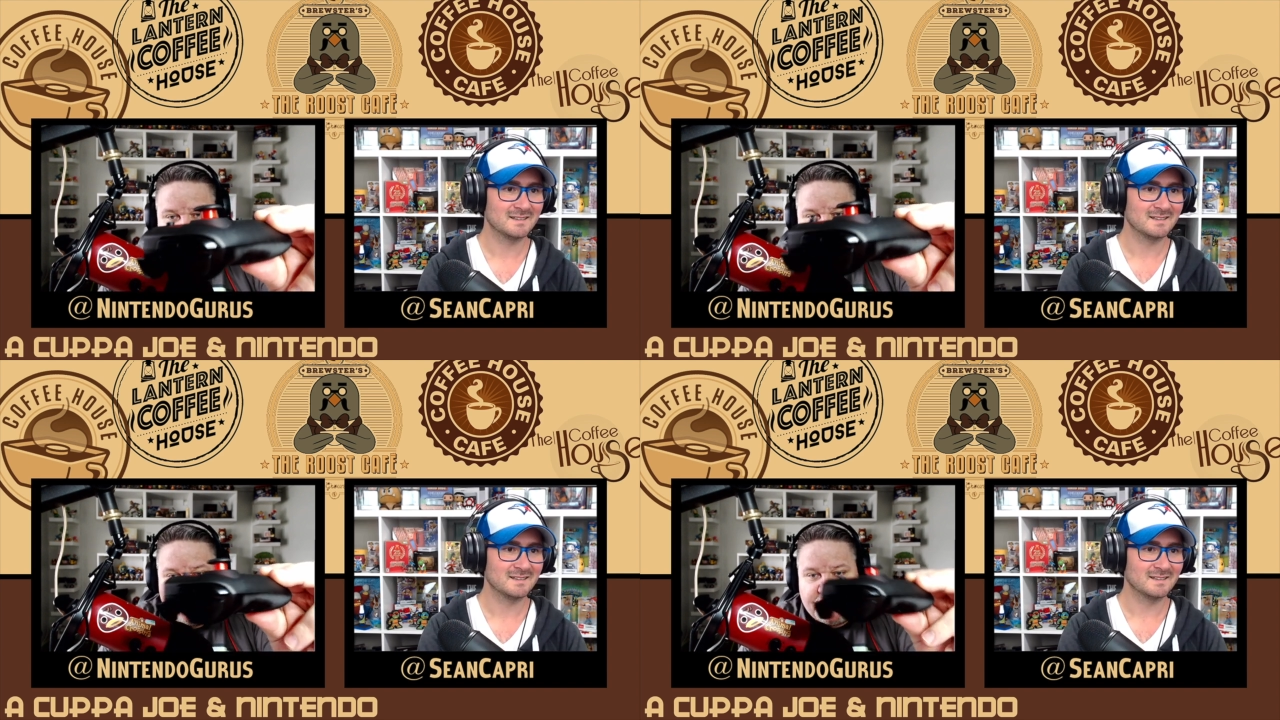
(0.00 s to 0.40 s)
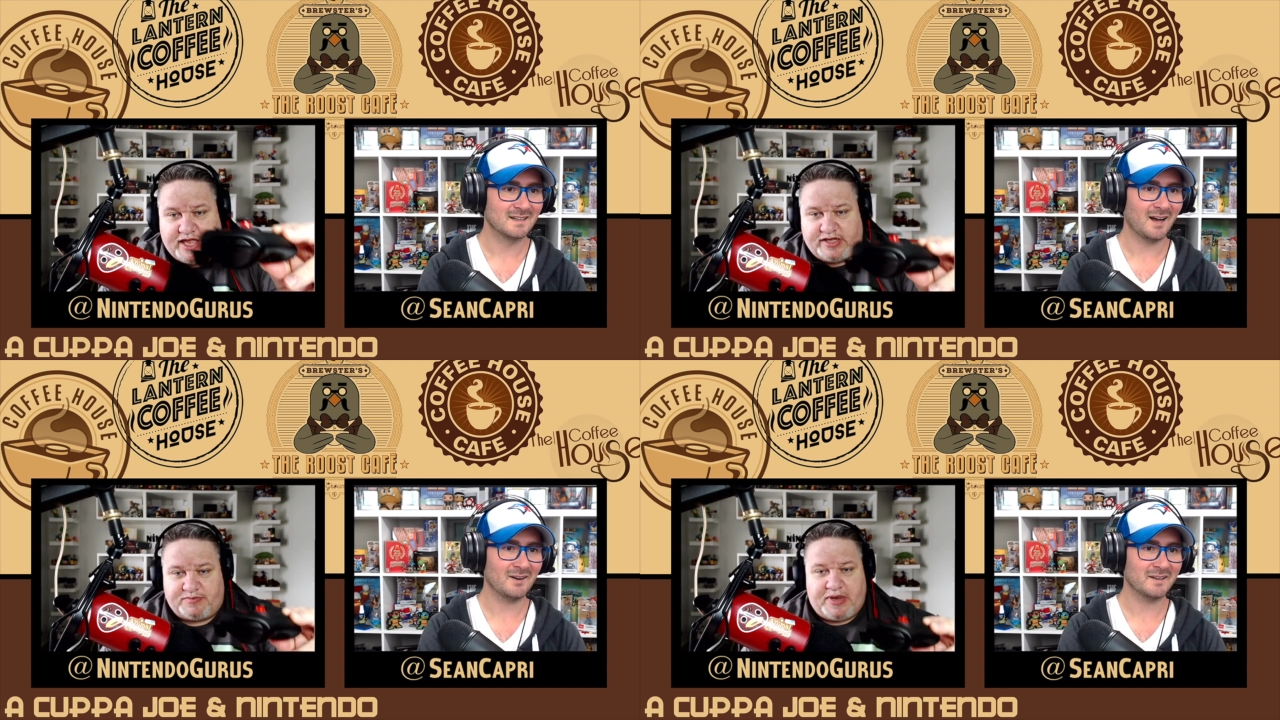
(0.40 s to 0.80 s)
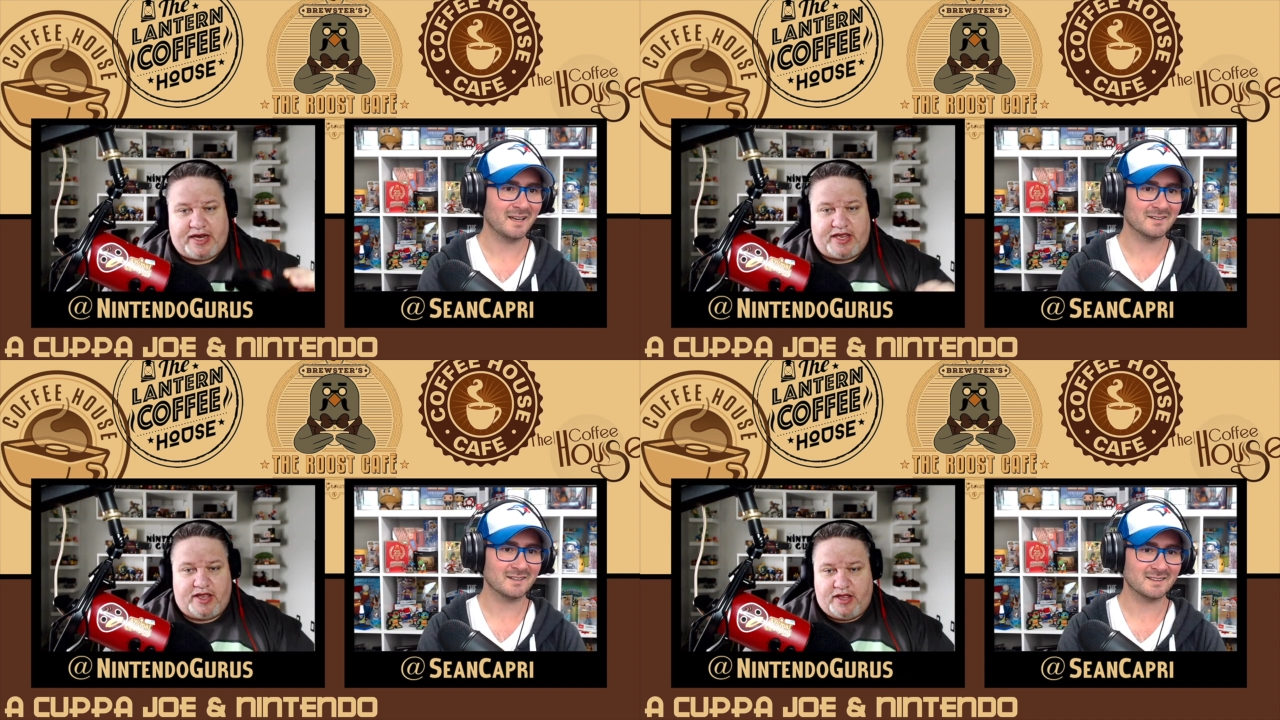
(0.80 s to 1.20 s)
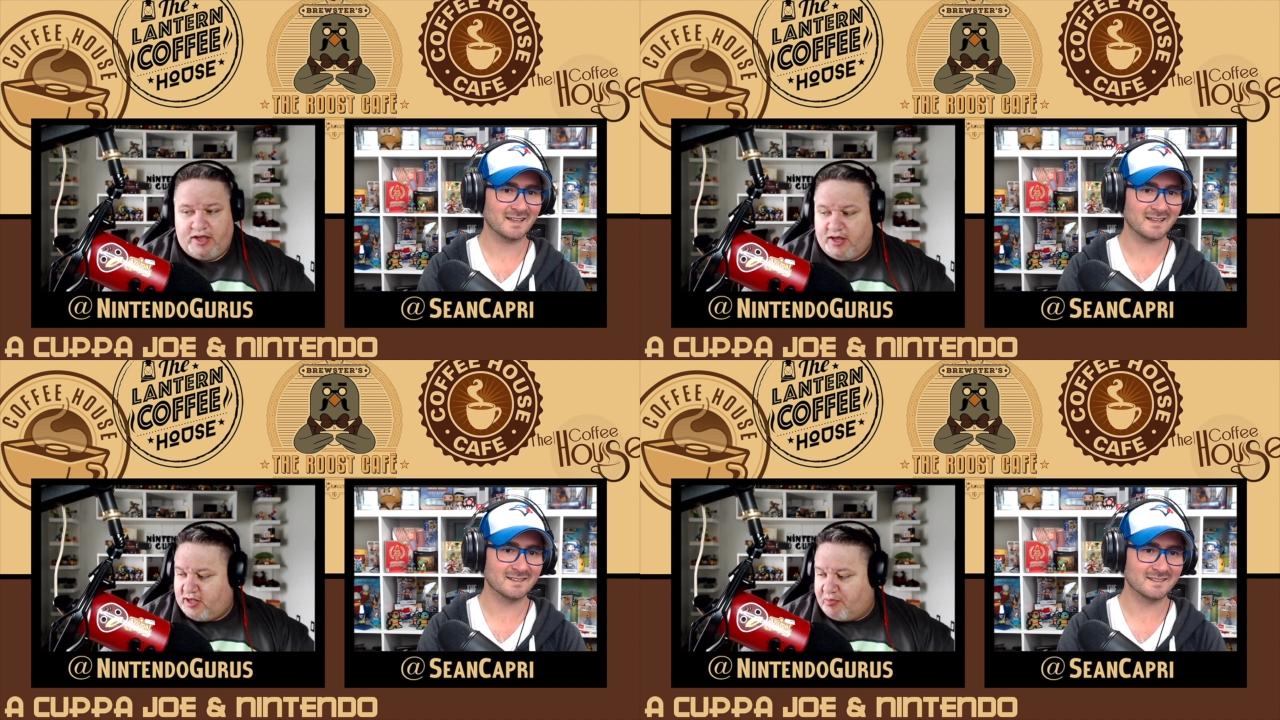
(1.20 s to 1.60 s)
Speaker 1: thick. It's oh, meaty. yeah, look at that.
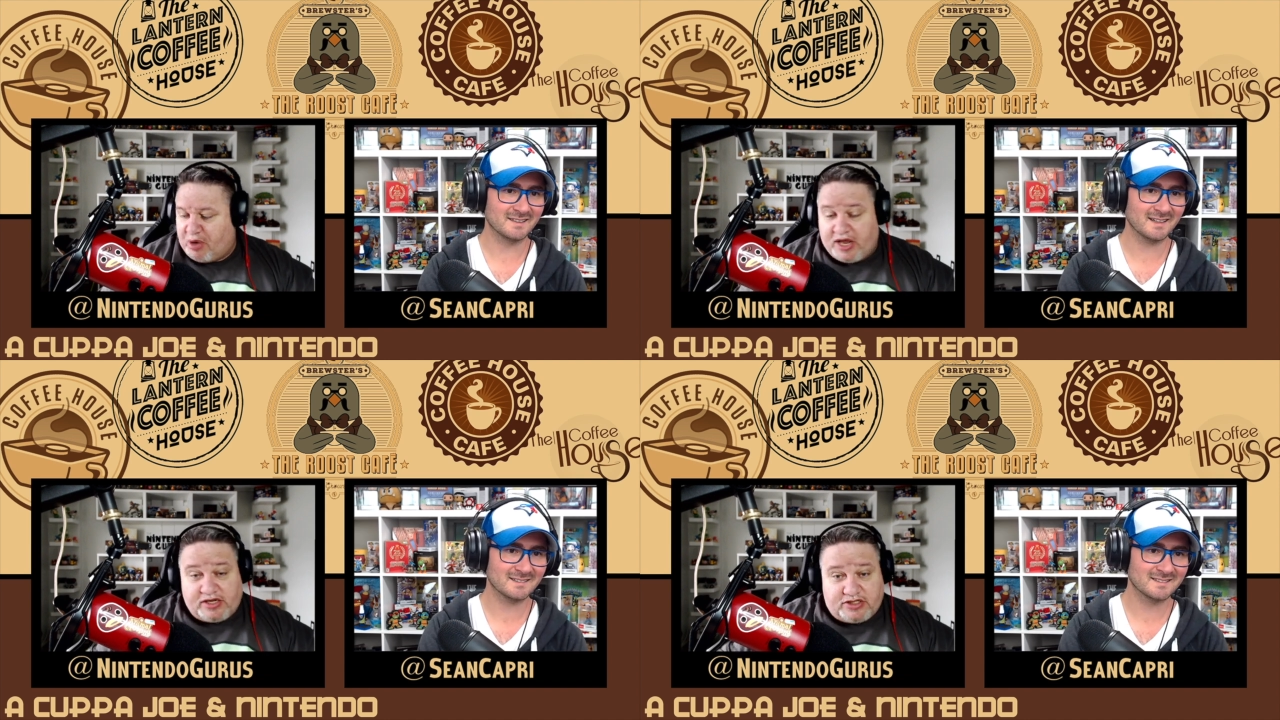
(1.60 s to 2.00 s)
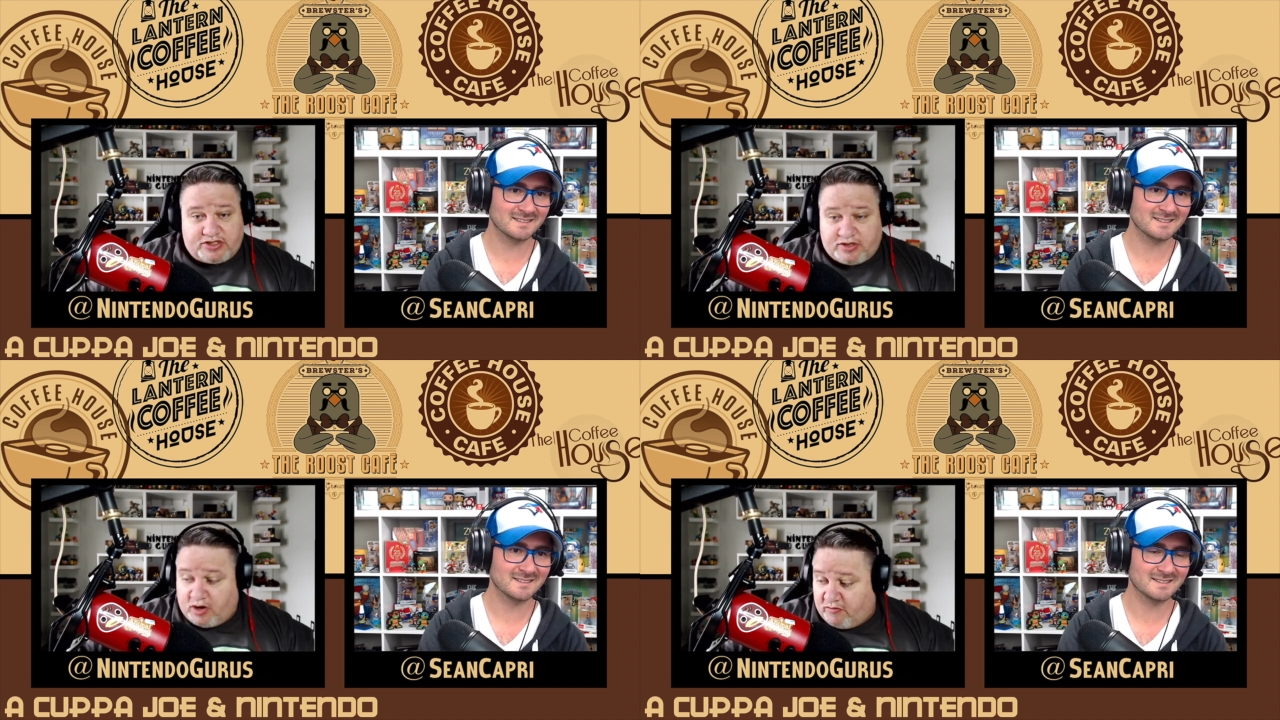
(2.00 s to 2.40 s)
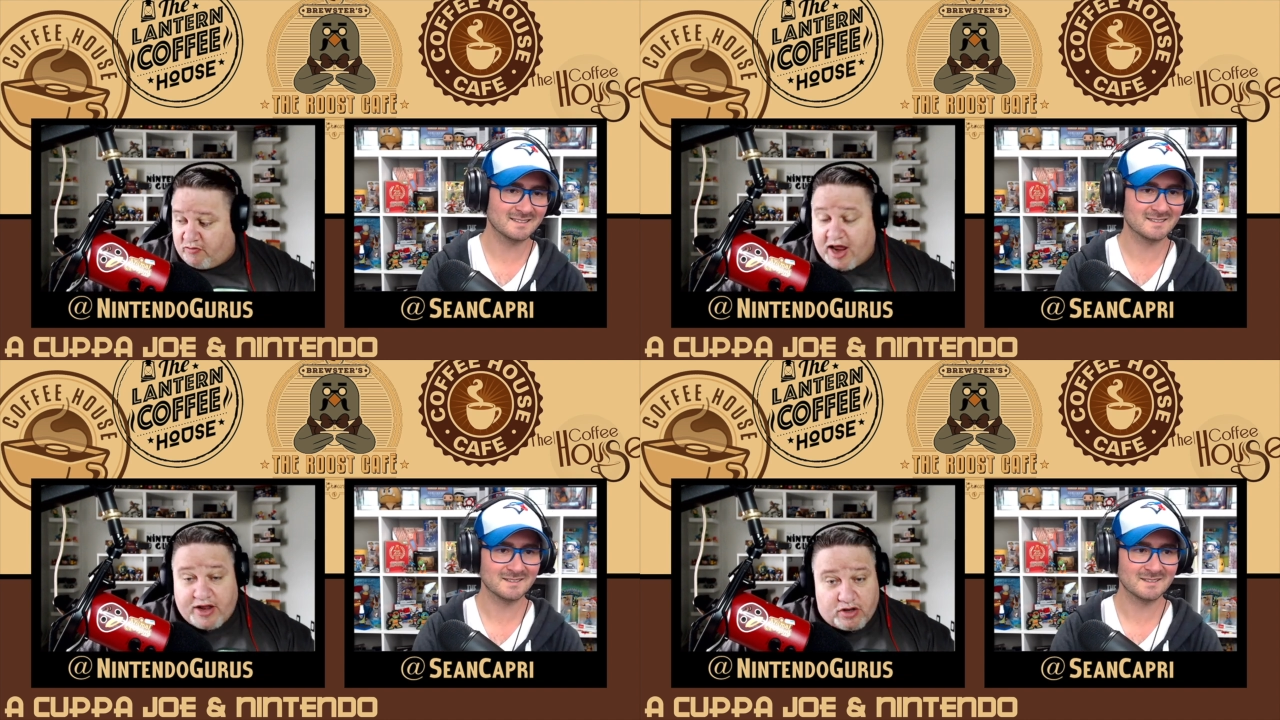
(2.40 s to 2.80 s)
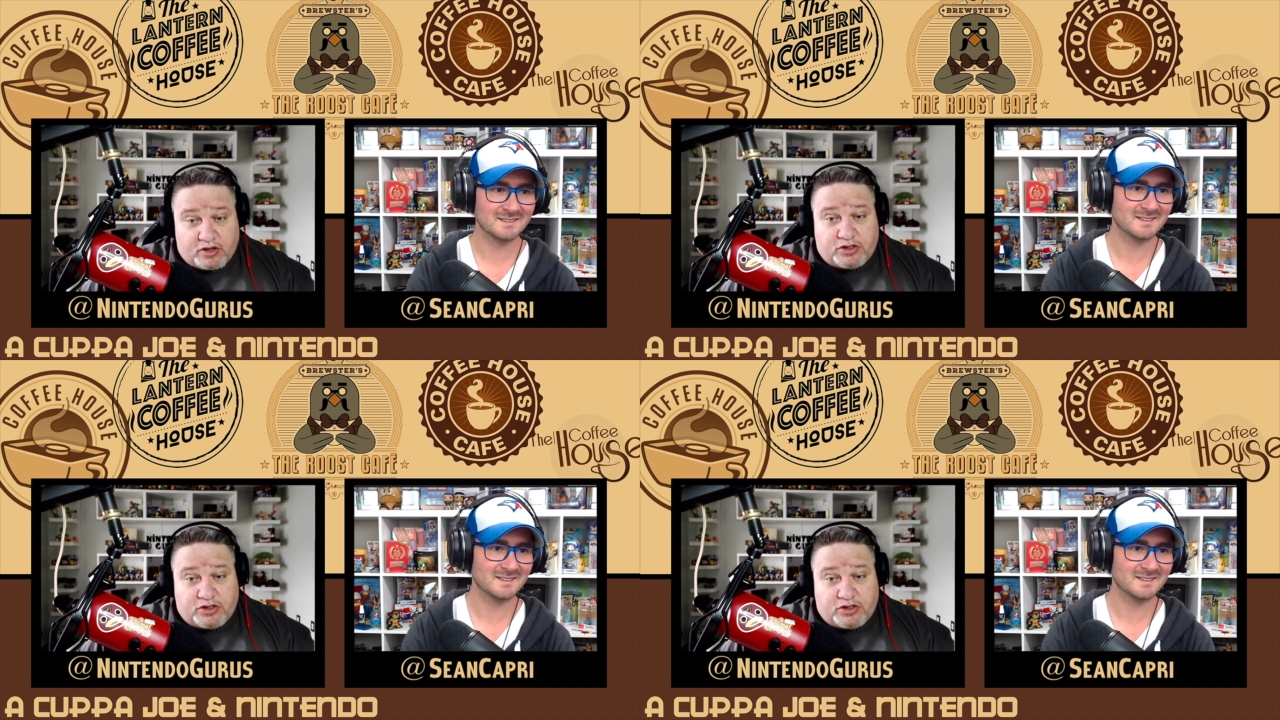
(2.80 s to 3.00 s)
The buttons yeah. are regular